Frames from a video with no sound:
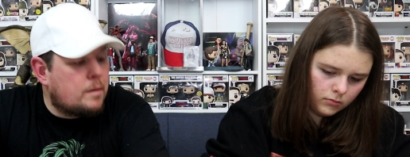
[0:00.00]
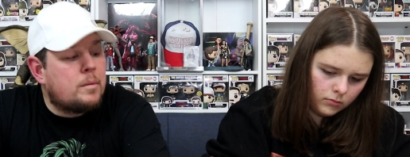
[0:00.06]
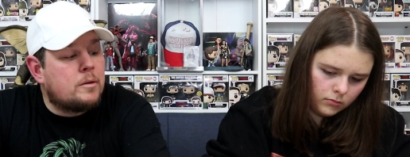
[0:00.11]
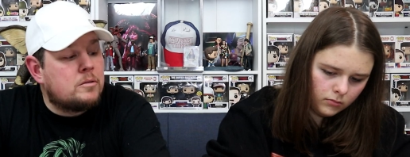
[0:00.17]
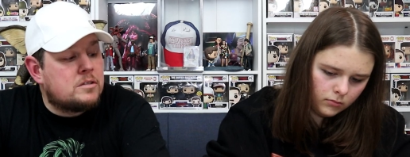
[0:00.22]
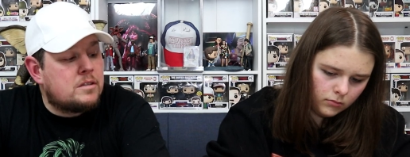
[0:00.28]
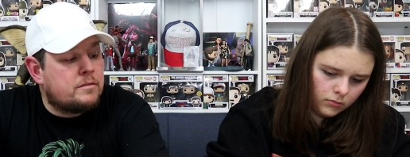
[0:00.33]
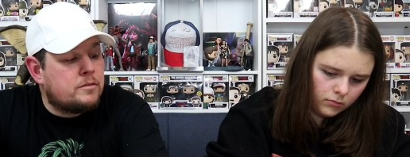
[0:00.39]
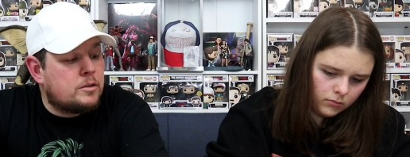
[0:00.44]

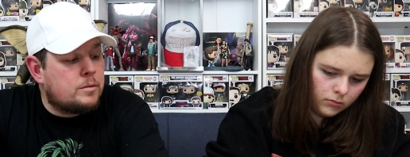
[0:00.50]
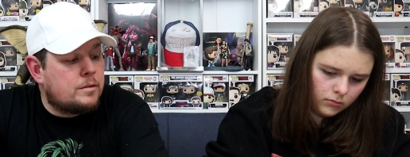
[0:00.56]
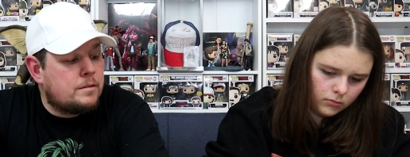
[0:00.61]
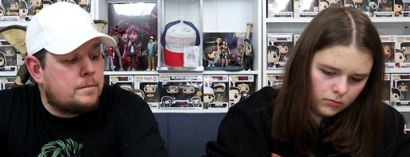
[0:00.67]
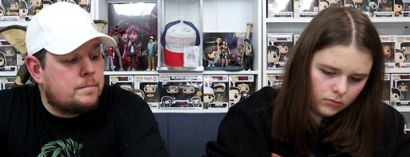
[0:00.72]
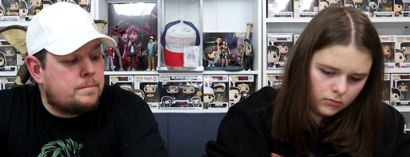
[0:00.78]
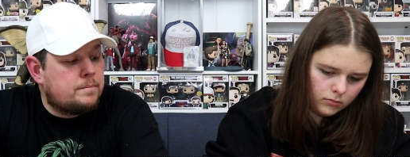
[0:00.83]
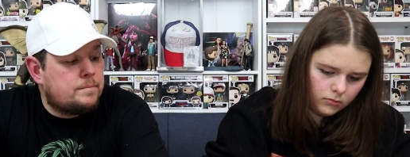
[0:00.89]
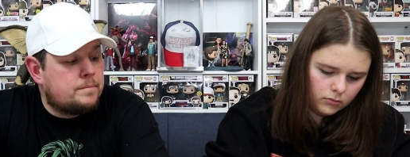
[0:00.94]
Speaker 1: about seven quid.
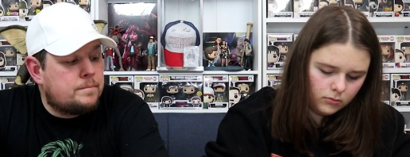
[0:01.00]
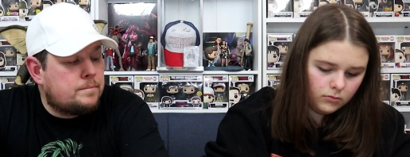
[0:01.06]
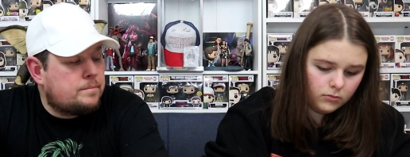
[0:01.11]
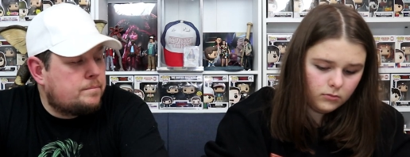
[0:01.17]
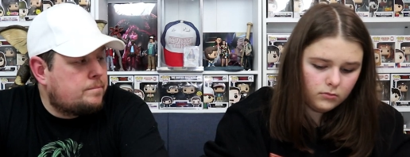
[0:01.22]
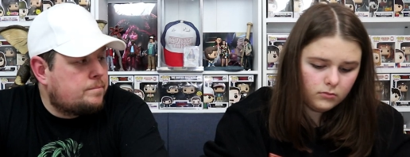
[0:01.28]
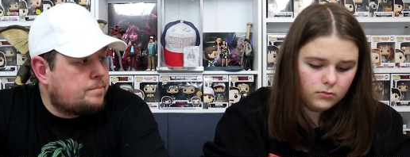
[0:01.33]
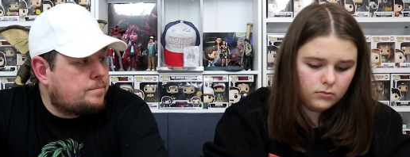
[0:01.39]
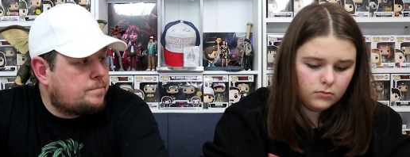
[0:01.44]

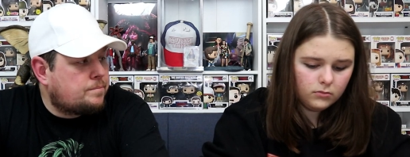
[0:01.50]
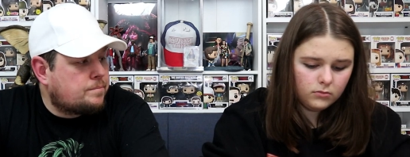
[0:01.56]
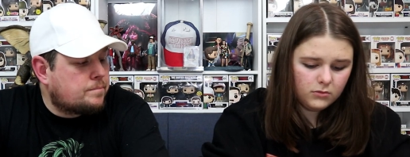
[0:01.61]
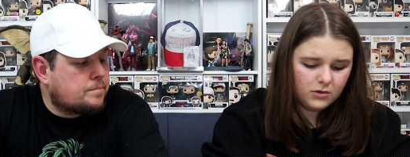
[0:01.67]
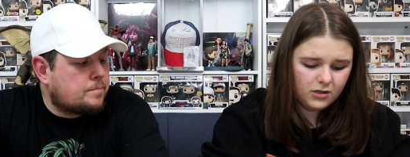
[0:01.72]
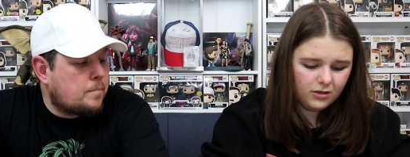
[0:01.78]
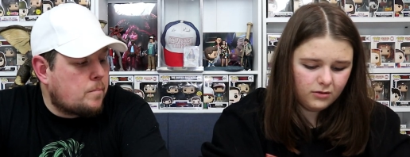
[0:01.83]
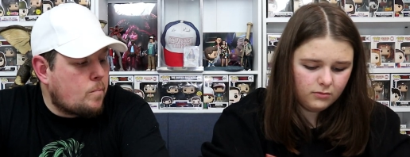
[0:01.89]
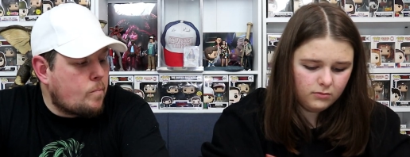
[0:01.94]

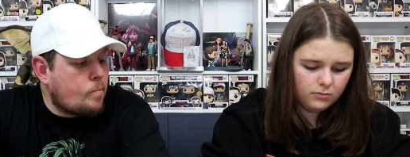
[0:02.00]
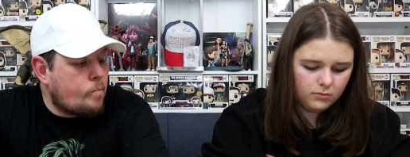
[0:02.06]
Damn.